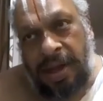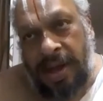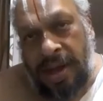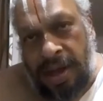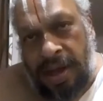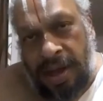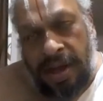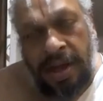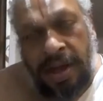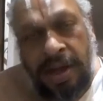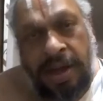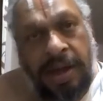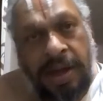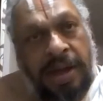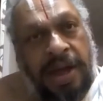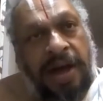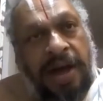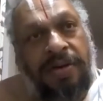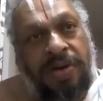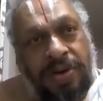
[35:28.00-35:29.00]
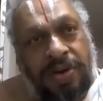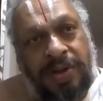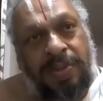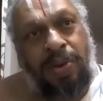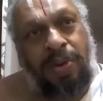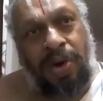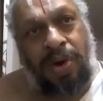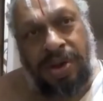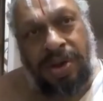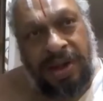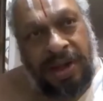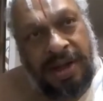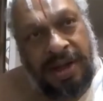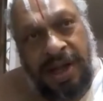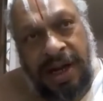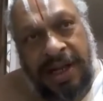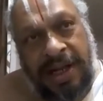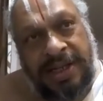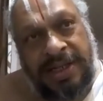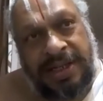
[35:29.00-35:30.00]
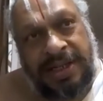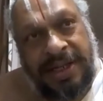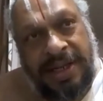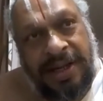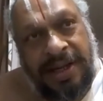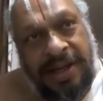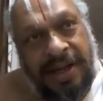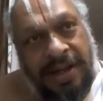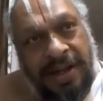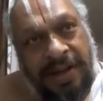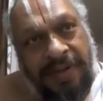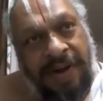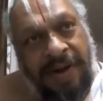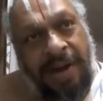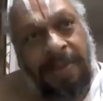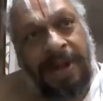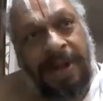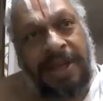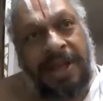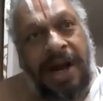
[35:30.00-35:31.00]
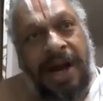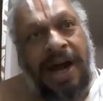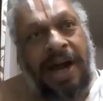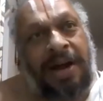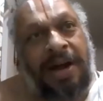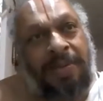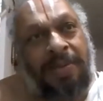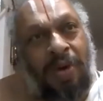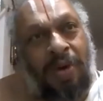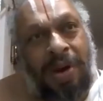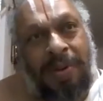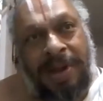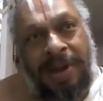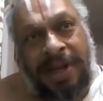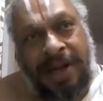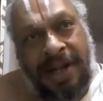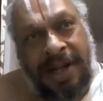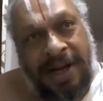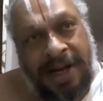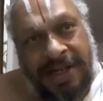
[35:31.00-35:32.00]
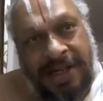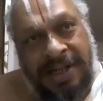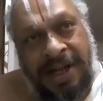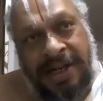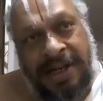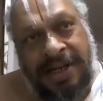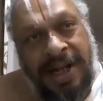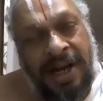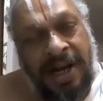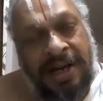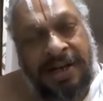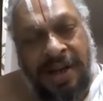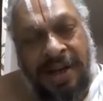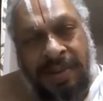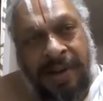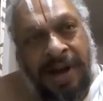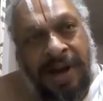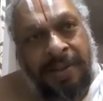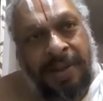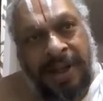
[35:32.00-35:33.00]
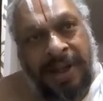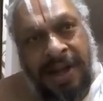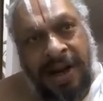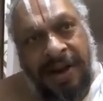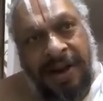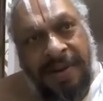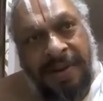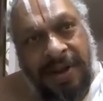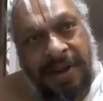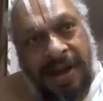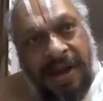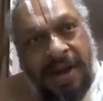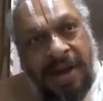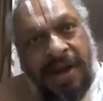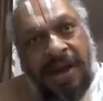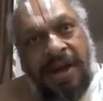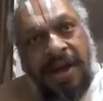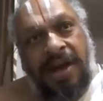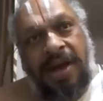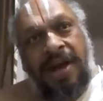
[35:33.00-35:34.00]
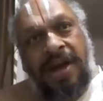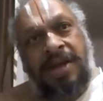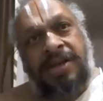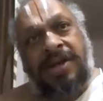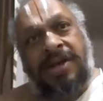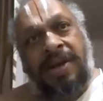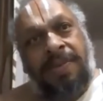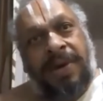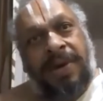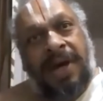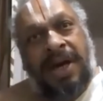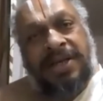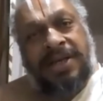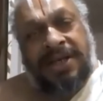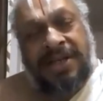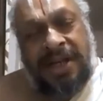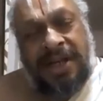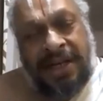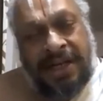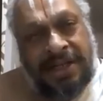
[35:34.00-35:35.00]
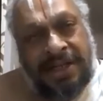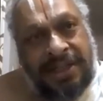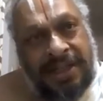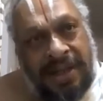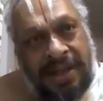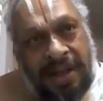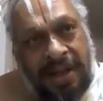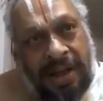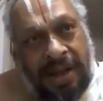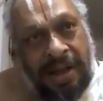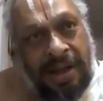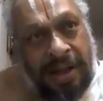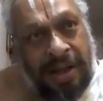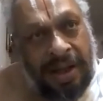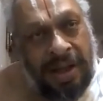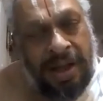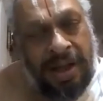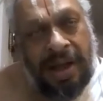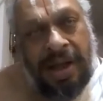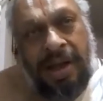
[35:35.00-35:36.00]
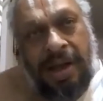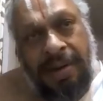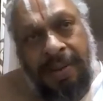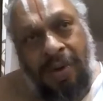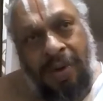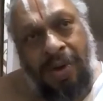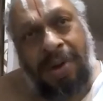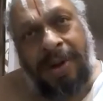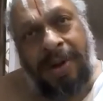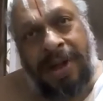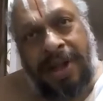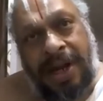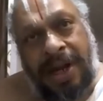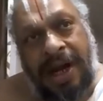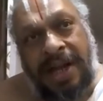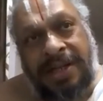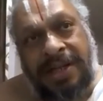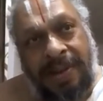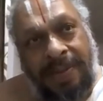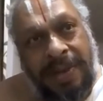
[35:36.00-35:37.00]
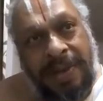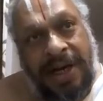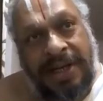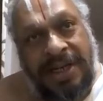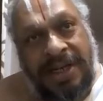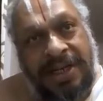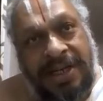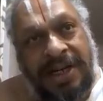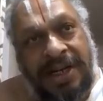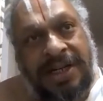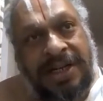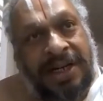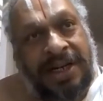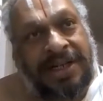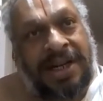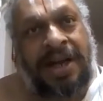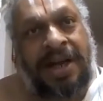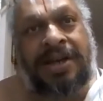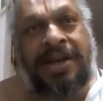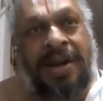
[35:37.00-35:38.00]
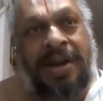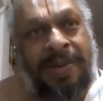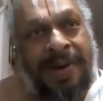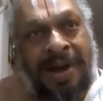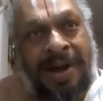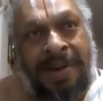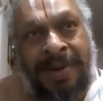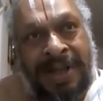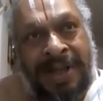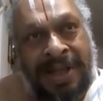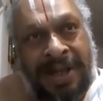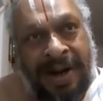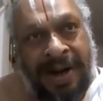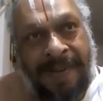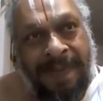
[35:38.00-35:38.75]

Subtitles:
They have used both. That is Dvaya mantra and Moola mantra. That is Ashtakshara Mahamantra. In some cases it is Moola mantra. In some cases it is Ashtakshara Mahamantra.